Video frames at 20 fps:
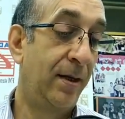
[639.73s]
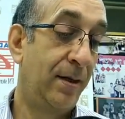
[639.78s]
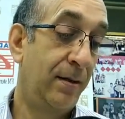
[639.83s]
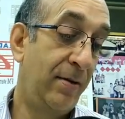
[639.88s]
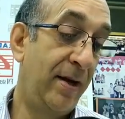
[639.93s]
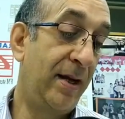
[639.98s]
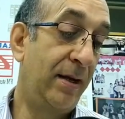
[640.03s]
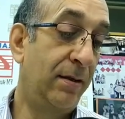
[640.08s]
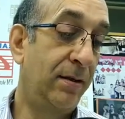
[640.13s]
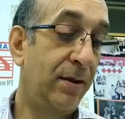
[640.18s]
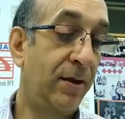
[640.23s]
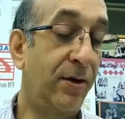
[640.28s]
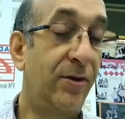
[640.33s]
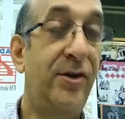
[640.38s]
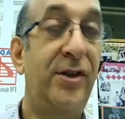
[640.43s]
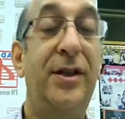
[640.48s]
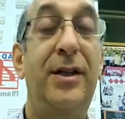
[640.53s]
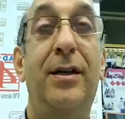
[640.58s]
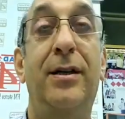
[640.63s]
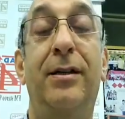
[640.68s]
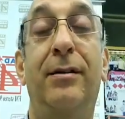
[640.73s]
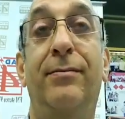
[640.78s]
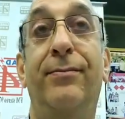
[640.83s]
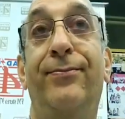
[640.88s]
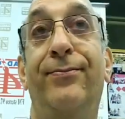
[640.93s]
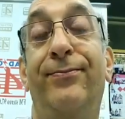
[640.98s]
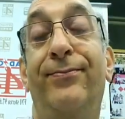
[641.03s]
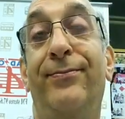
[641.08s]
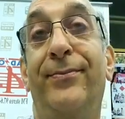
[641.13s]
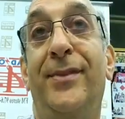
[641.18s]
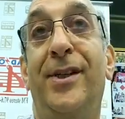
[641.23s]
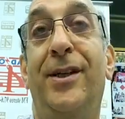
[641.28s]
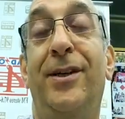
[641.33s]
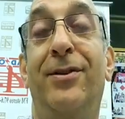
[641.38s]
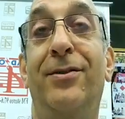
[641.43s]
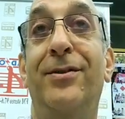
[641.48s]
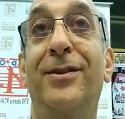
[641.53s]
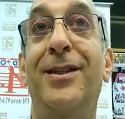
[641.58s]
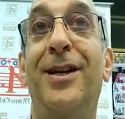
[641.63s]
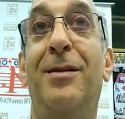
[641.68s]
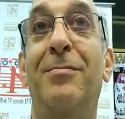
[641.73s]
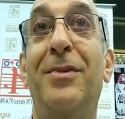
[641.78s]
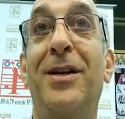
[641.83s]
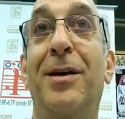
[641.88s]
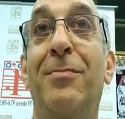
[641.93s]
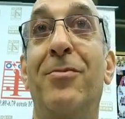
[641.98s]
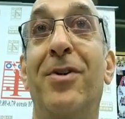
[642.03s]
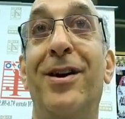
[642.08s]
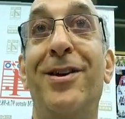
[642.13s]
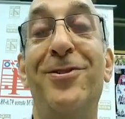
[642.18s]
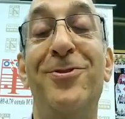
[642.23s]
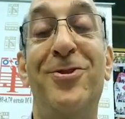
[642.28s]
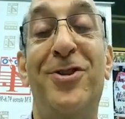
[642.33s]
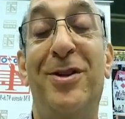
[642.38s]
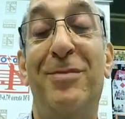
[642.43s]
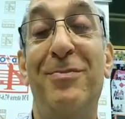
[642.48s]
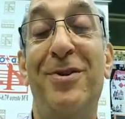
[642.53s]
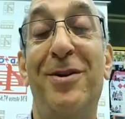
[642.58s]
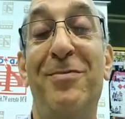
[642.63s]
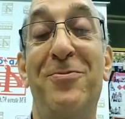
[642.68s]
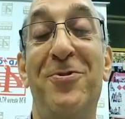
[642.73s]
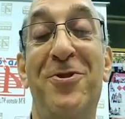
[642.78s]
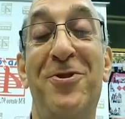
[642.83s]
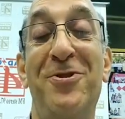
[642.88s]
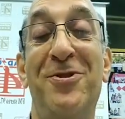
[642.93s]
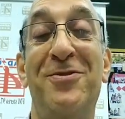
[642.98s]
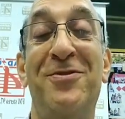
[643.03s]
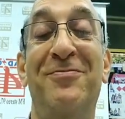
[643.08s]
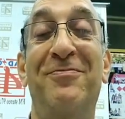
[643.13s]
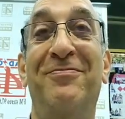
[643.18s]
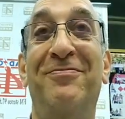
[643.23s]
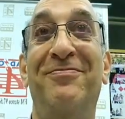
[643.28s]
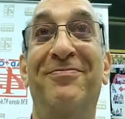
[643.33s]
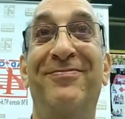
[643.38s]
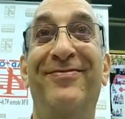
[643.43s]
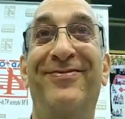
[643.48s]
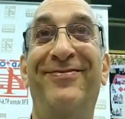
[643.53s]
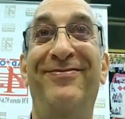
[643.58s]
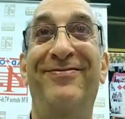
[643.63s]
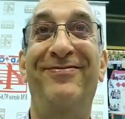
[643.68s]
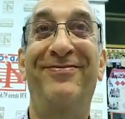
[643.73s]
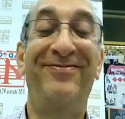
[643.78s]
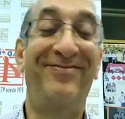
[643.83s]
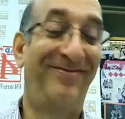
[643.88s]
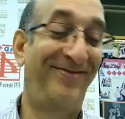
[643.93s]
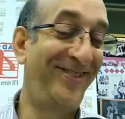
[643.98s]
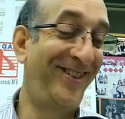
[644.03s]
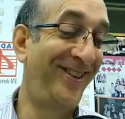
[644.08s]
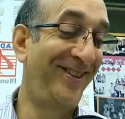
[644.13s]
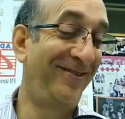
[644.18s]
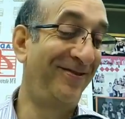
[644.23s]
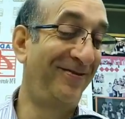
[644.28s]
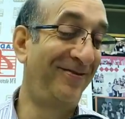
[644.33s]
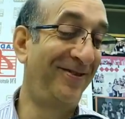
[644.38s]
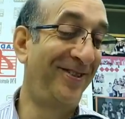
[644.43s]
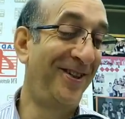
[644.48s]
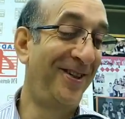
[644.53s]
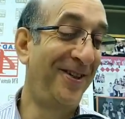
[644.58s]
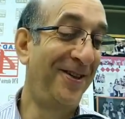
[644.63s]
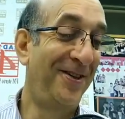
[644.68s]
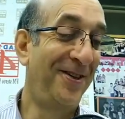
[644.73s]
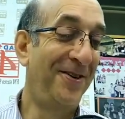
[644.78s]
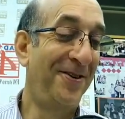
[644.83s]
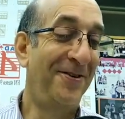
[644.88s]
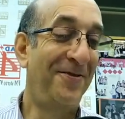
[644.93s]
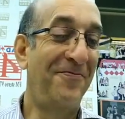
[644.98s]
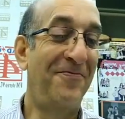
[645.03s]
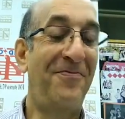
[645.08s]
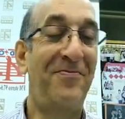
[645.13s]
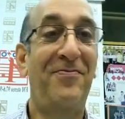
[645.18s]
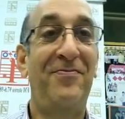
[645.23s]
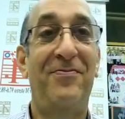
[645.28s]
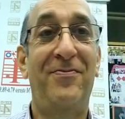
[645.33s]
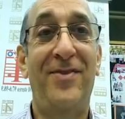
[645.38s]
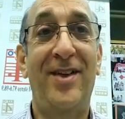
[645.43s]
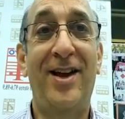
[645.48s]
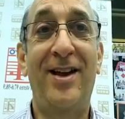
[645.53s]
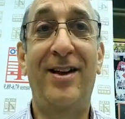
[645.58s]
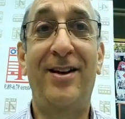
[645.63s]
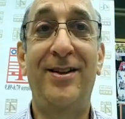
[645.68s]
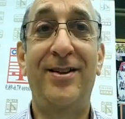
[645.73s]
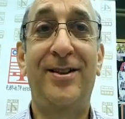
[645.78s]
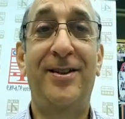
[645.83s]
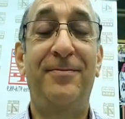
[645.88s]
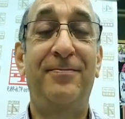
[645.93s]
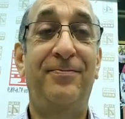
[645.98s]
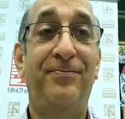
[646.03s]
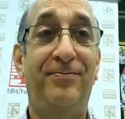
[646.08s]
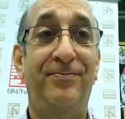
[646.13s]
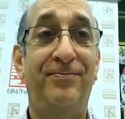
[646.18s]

well, go see it and you know, tell me I'm right or tell me I'm wrong. Okay. Yeah. How it was. Thanks. Thank you.